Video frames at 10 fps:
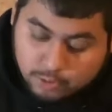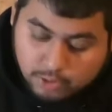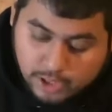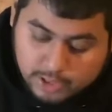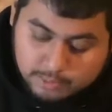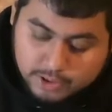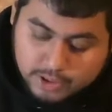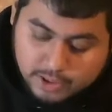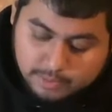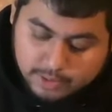crime shit
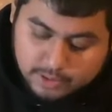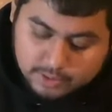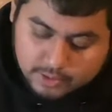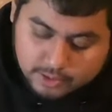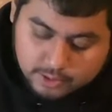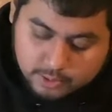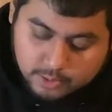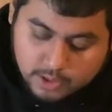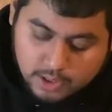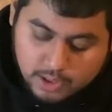I've been listening to.
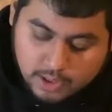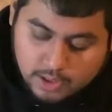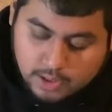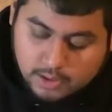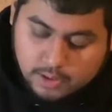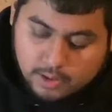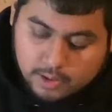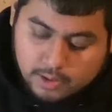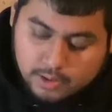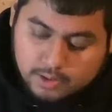
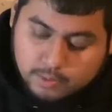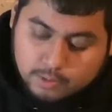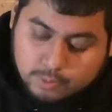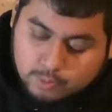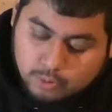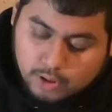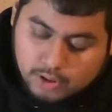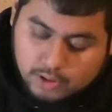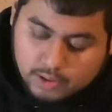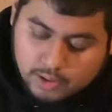There was
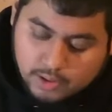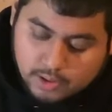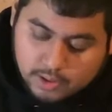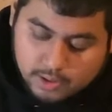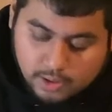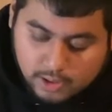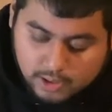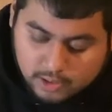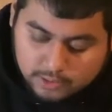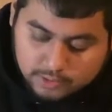one, I
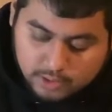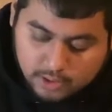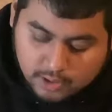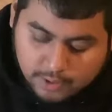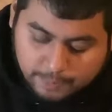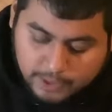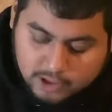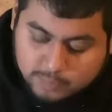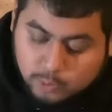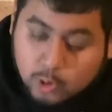love
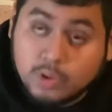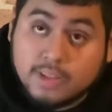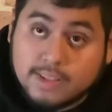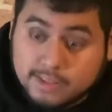Explore With Us.